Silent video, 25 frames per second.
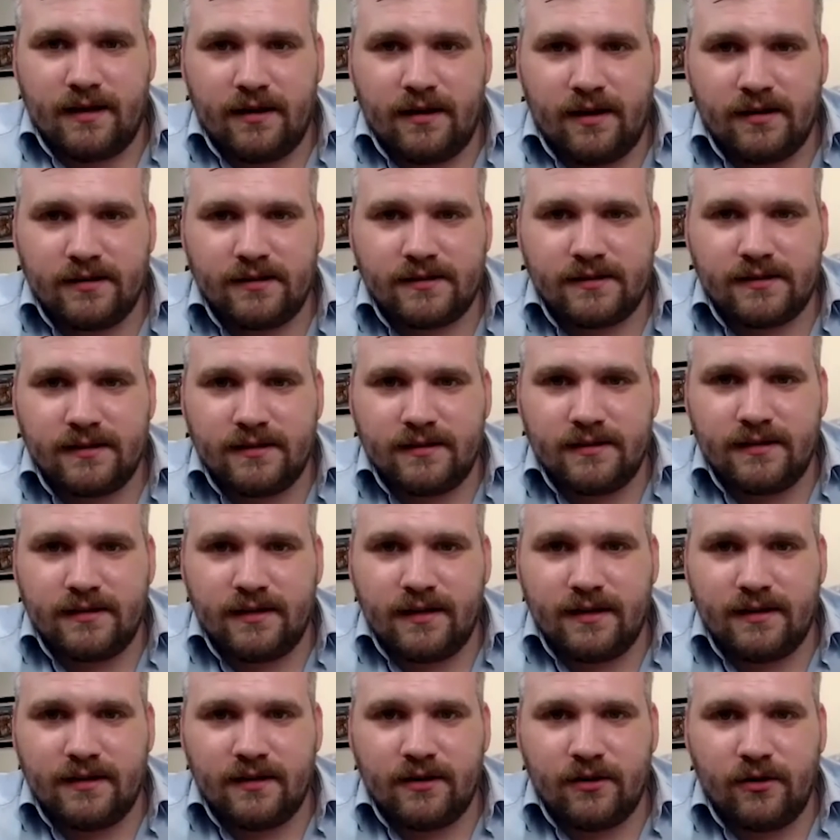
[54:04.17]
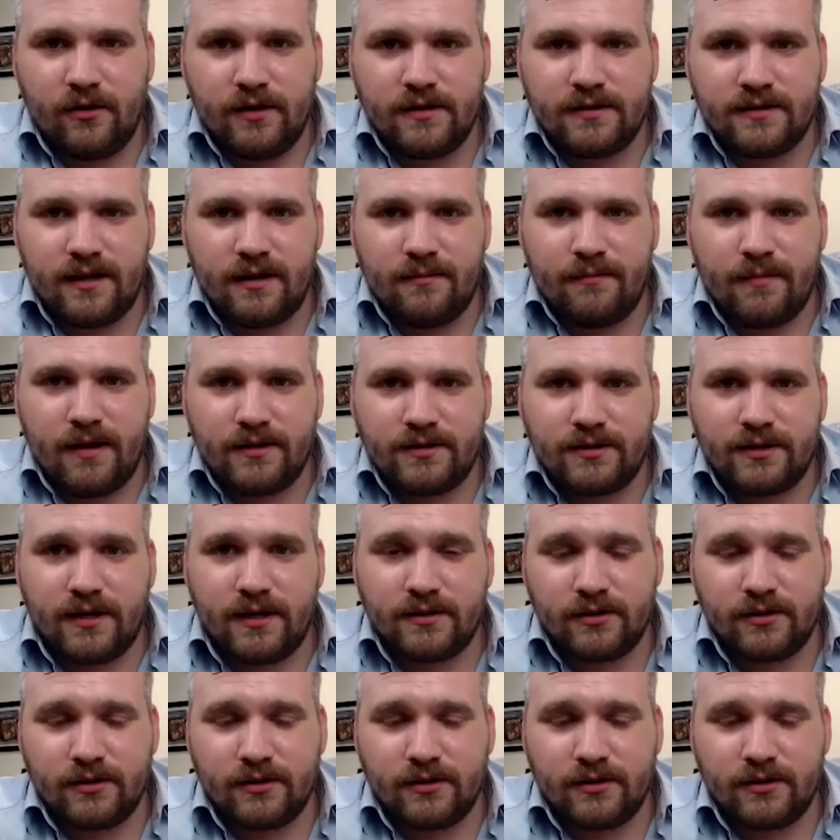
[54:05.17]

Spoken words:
lost in the noise, I imagine.